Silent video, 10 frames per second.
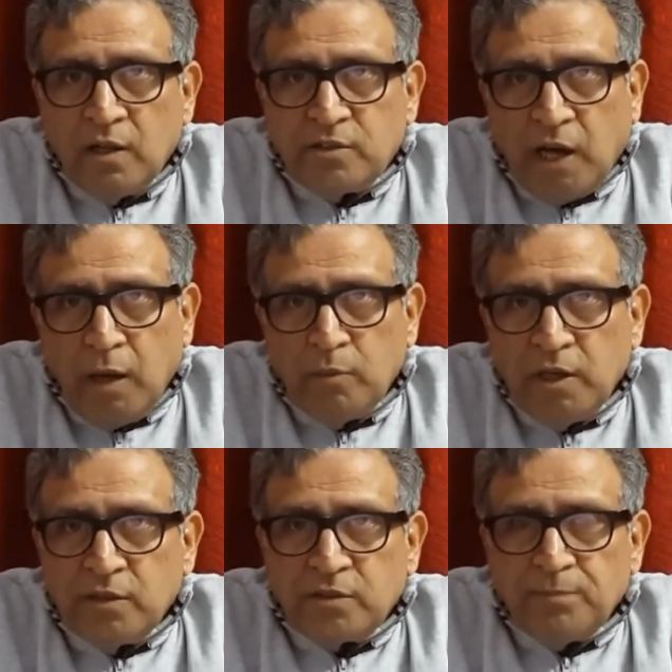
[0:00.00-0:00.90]
Time
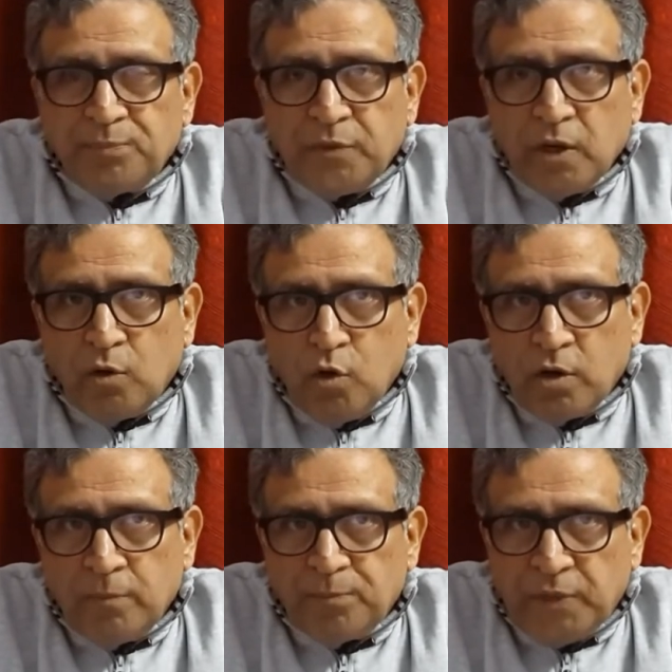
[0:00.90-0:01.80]
is the
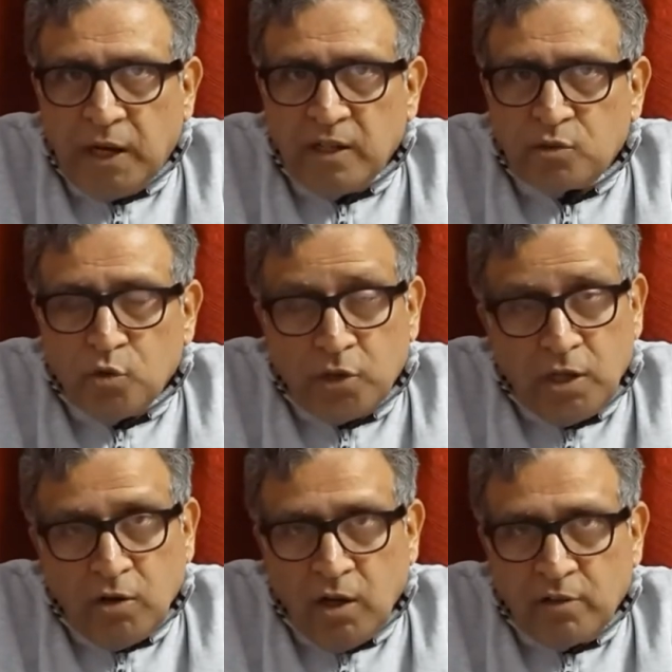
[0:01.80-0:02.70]
cook, that is
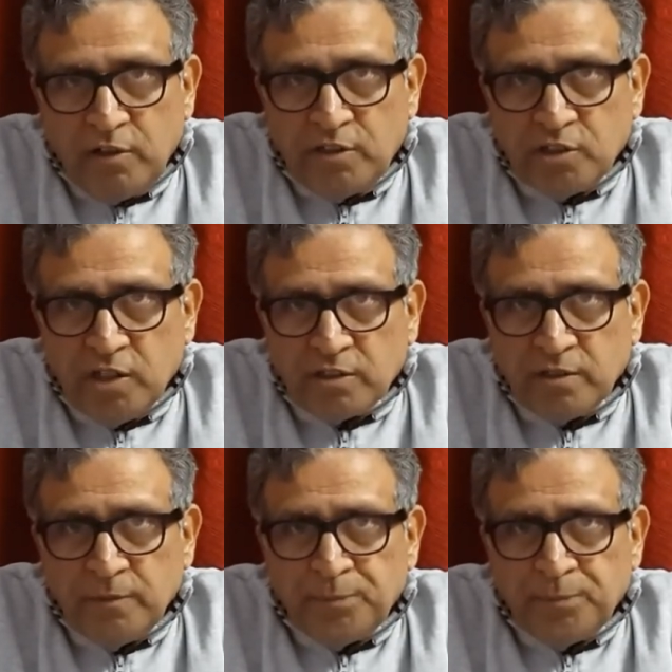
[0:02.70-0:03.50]
cooking all creatures